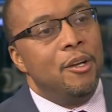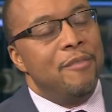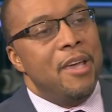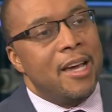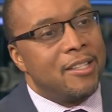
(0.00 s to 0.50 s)

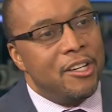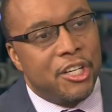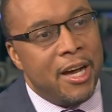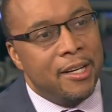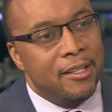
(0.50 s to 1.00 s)
if you X out
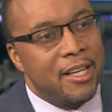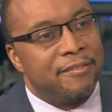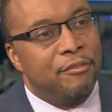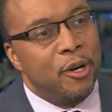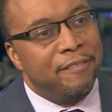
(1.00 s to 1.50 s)
China, that's
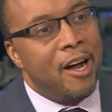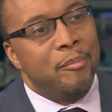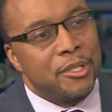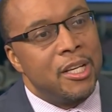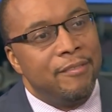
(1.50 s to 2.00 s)

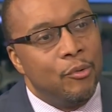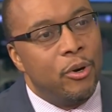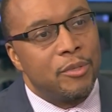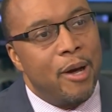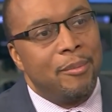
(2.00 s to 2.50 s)
45% of the
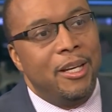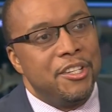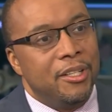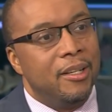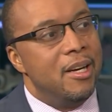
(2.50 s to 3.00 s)
world's
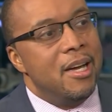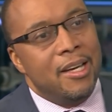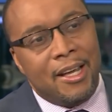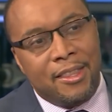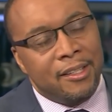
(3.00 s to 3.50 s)
population.
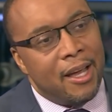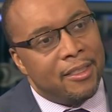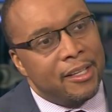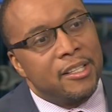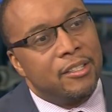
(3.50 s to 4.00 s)
And I think, I
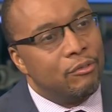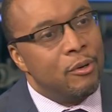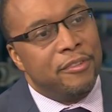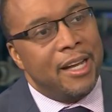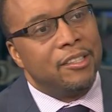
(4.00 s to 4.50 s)
think there's still room
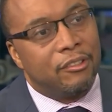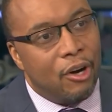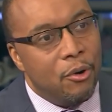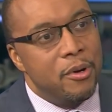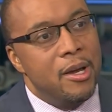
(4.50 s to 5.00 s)
for that to grow